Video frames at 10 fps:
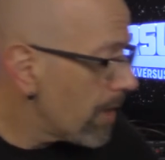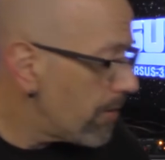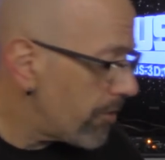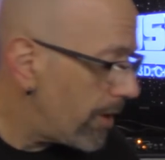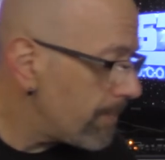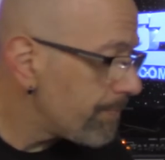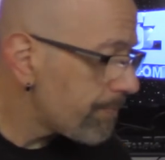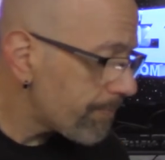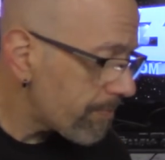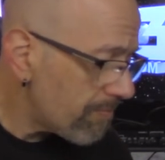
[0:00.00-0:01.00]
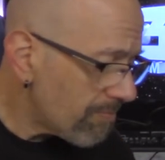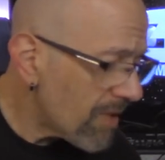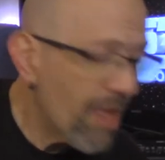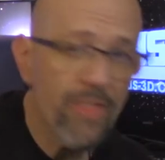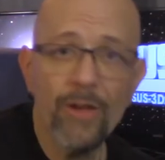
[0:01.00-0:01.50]
So
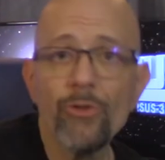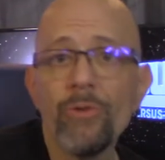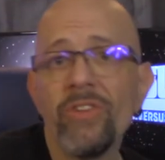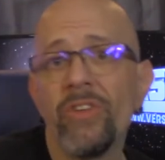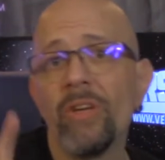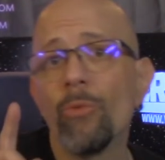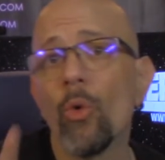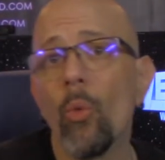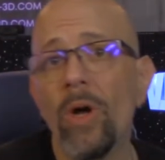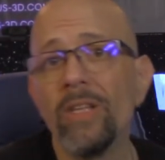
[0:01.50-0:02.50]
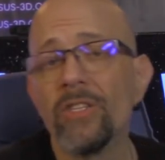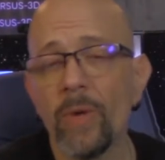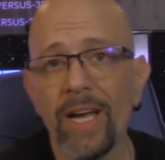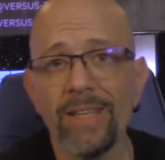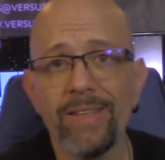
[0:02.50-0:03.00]
there's reason number one. So
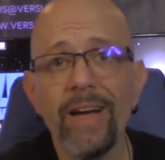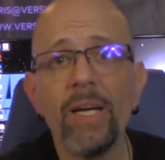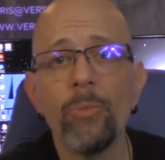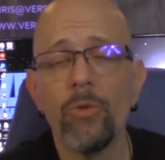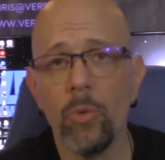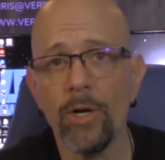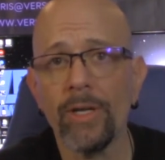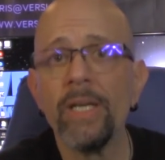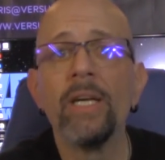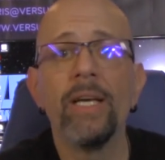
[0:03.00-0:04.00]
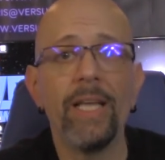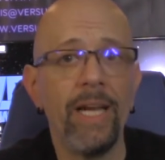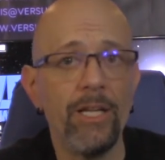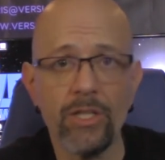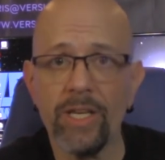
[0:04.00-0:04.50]
I got tied up with work
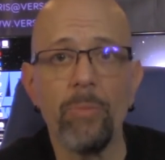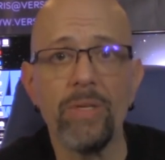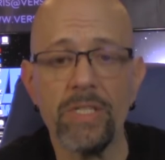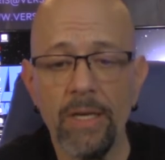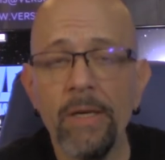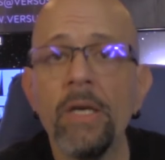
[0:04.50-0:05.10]
and I just got busy.